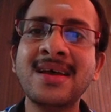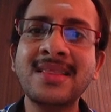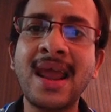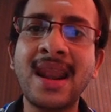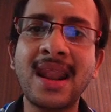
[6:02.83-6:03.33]

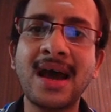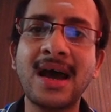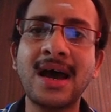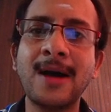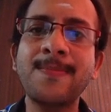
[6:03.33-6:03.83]
then
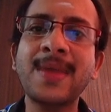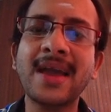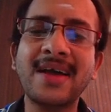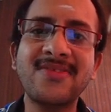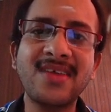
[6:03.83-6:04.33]
I
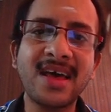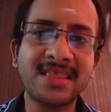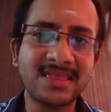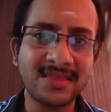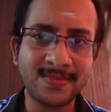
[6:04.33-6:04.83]
consider
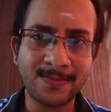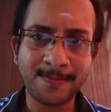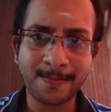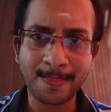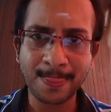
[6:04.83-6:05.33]

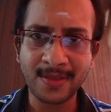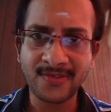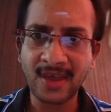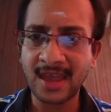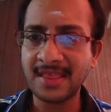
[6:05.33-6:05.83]

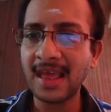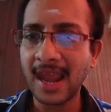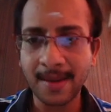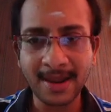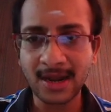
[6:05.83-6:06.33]
say the
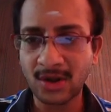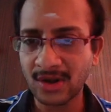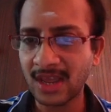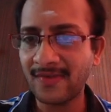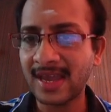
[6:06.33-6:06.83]
label
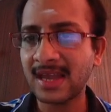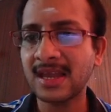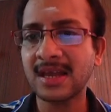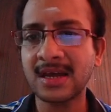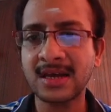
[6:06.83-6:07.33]
giving
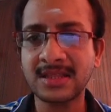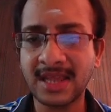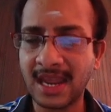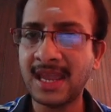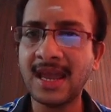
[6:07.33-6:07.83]

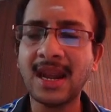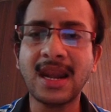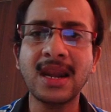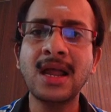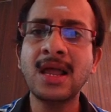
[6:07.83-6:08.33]
3 here,
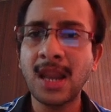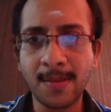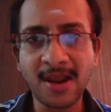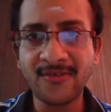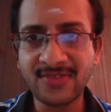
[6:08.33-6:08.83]

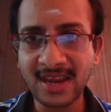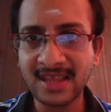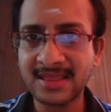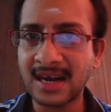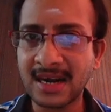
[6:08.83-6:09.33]
label of
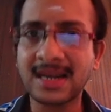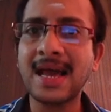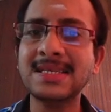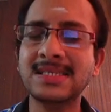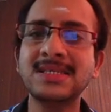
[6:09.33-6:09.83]
3 third
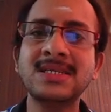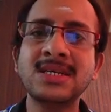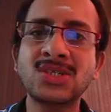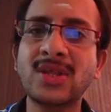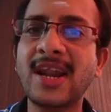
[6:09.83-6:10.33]
class,
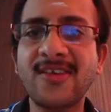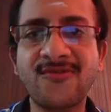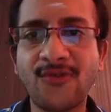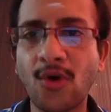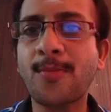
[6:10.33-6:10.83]
so that is
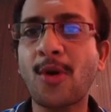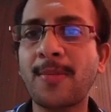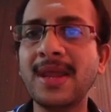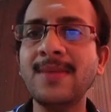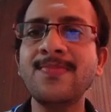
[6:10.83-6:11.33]
4 probably,